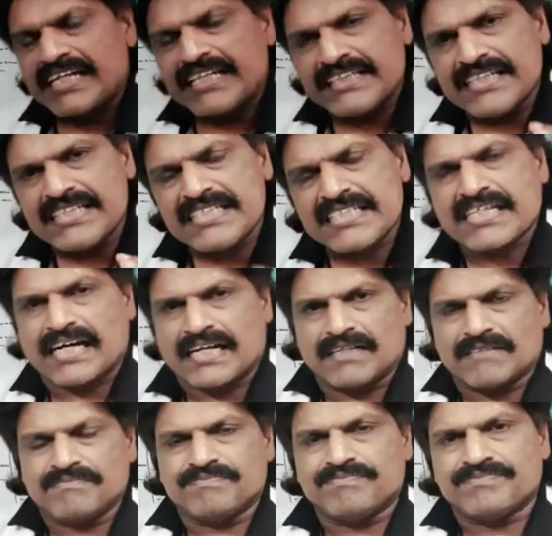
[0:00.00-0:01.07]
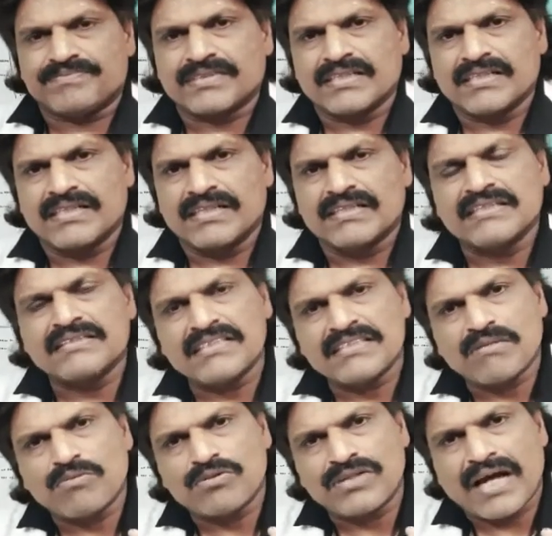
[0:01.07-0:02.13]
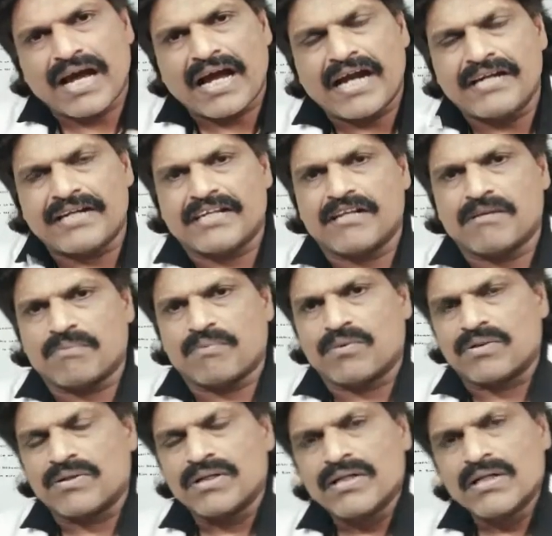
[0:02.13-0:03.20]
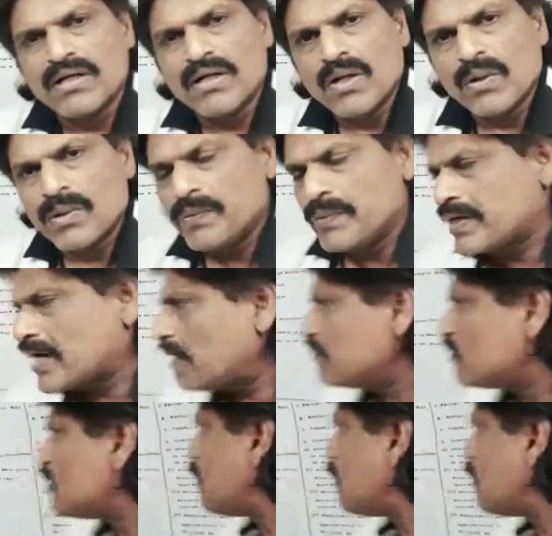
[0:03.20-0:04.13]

in the skull. This is about the anterior pore. When we come to